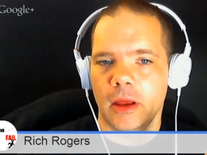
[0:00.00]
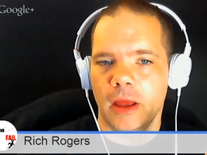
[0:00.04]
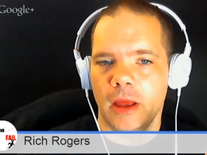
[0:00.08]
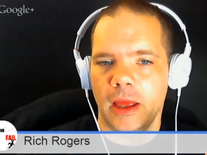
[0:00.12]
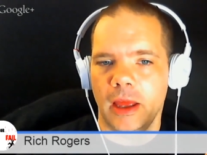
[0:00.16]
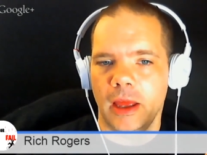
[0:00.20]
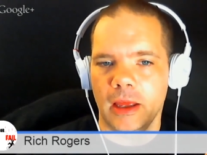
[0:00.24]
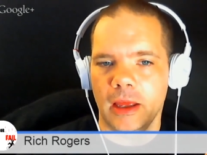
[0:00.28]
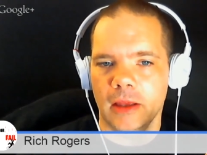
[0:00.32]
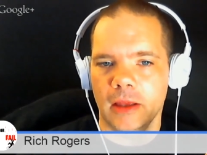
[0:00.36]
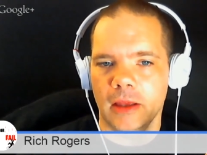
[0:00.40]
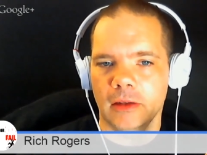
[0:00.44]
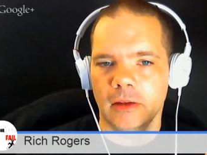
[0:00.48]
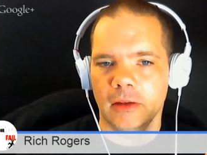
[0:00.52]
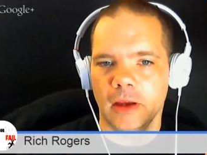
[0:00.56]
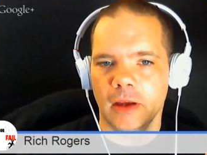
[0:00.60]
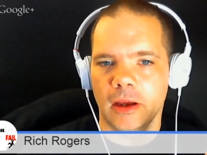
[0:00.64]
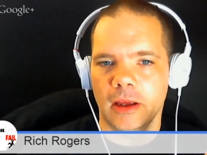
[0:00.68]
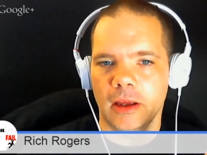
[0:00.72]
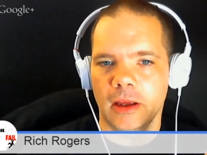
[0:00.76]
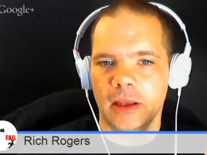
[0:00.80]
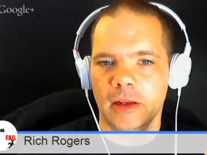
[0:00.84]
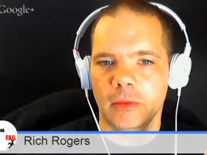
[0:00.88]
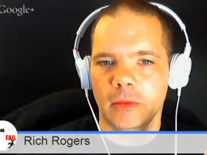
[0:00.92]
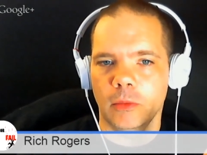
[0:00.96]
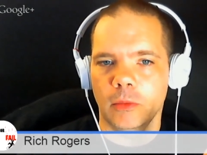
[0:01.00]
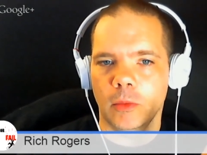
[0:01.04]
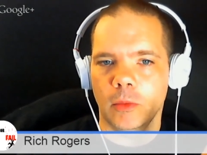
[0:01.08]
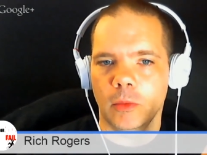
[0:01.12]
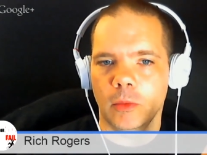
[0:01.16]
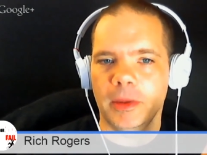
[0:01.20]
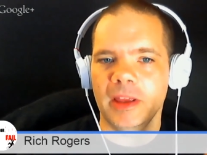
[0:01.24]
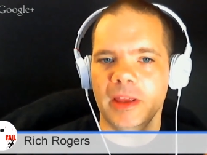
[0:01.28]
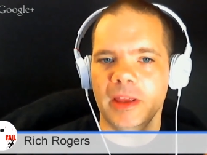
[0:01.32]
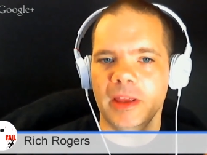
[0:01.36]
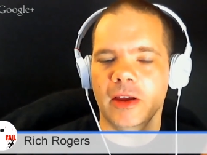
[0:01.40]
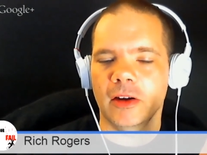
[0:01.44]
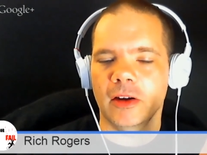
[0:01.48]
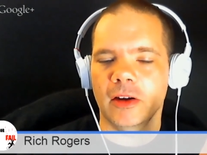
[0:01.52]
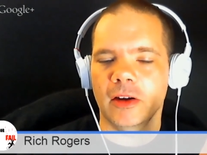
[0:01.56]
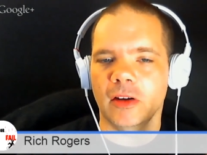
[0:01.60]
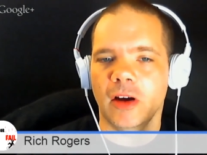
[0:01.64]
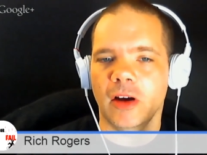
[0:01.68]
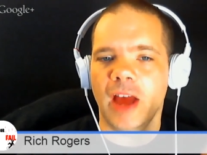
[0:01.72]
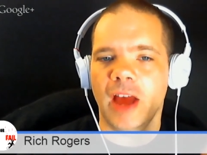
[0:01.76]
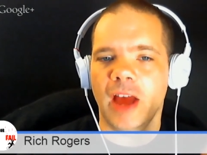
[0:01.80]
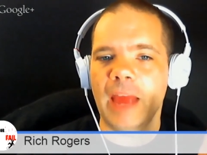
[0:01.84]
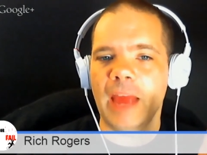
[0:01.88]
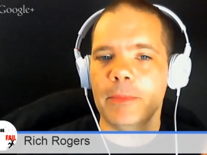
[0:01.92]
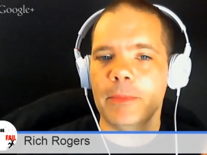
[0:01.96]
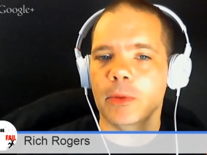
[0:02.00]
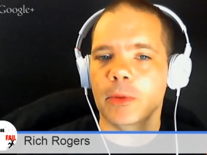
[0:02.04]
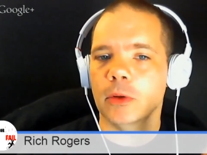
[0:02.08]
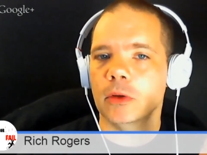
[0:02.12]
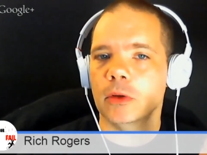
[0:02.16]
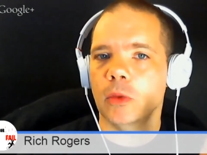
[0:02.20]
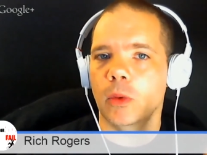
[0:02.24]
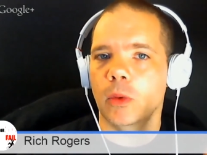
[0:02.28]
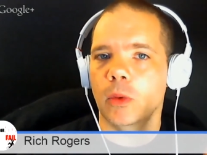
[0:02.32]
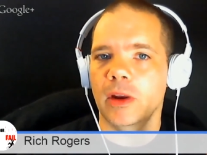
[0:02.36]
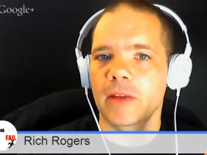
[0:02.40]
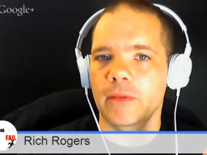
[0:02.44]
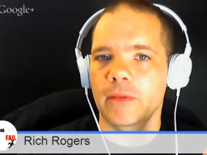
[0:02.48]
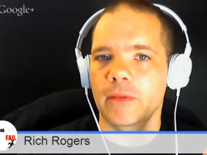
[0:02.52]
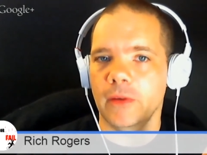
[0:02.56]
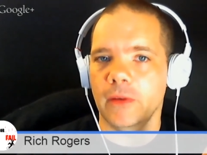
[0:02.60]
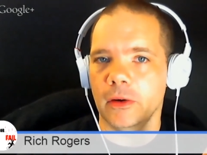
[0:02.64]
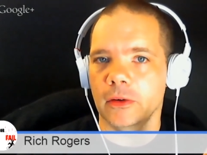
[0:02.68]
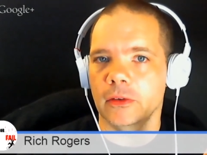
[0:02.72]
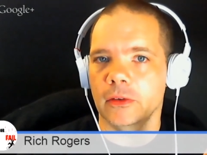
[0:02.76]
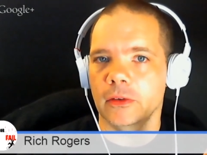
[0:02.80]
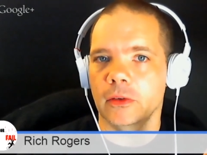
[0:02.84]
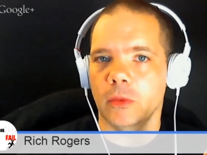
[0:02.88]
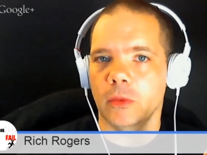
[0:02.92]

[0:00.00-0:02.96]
and uh, it will be there until April 21st,